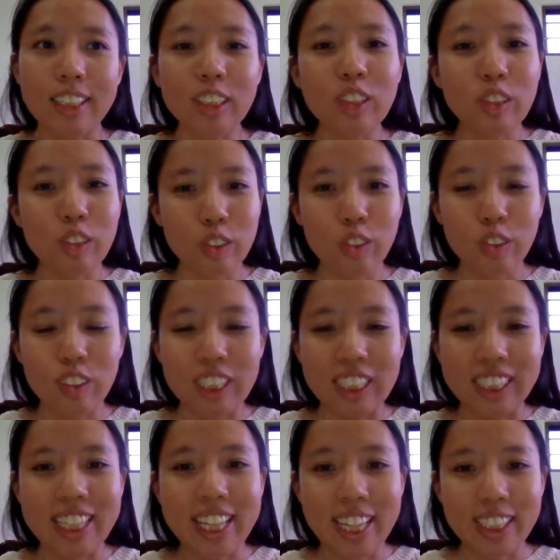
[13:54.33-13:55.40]
two
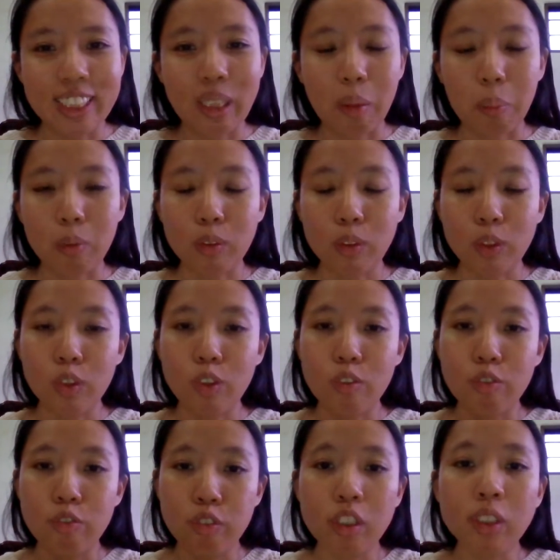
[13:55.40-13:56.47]
is an example. So the
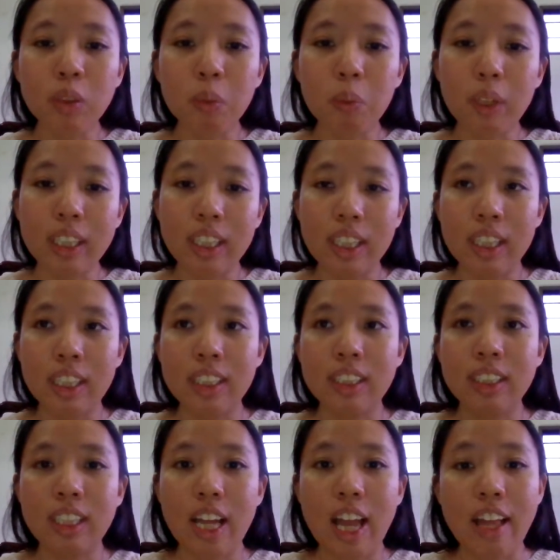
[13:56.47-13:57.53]
first one
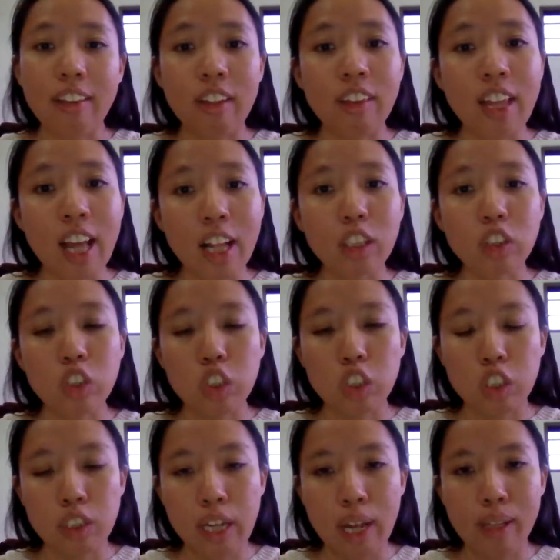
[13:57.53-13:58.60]
is an
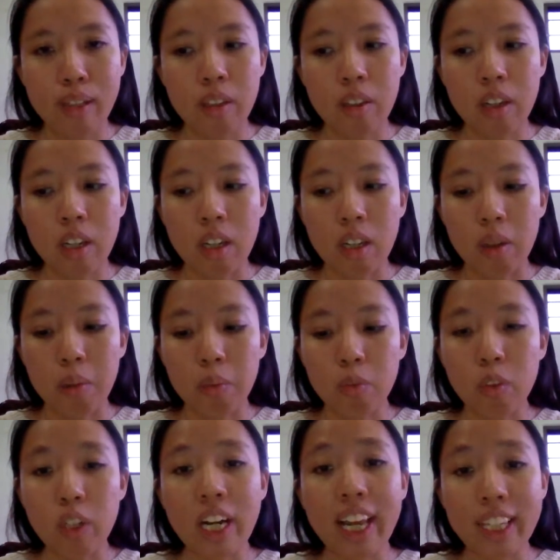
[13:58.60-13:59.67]
analogy that
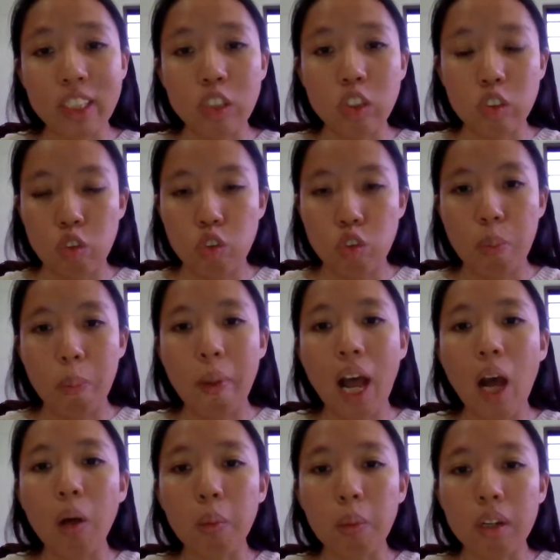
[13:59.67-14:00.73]
relates to
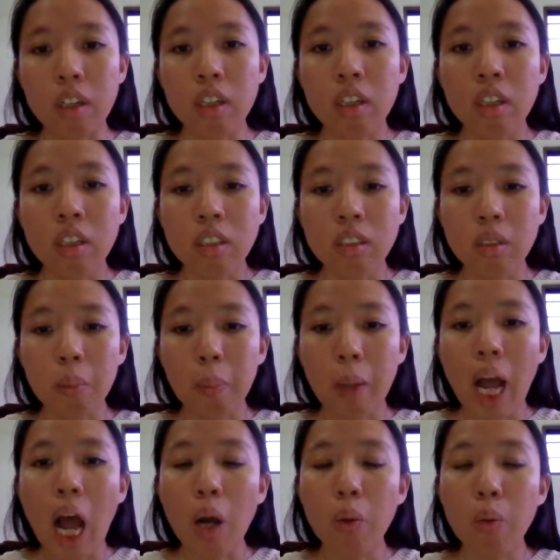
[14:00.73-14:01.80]
power. So
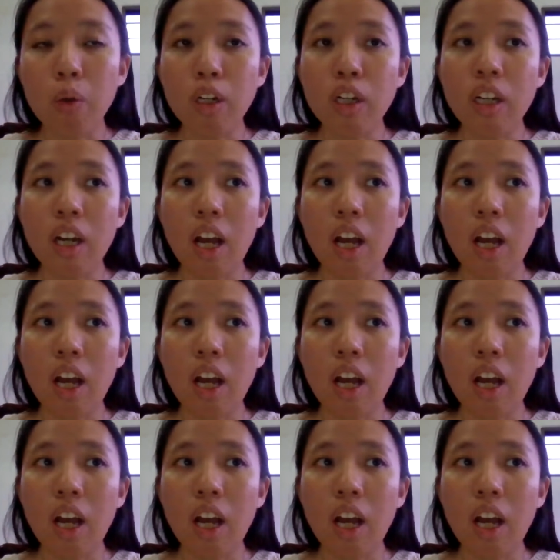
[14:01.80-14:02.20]
power,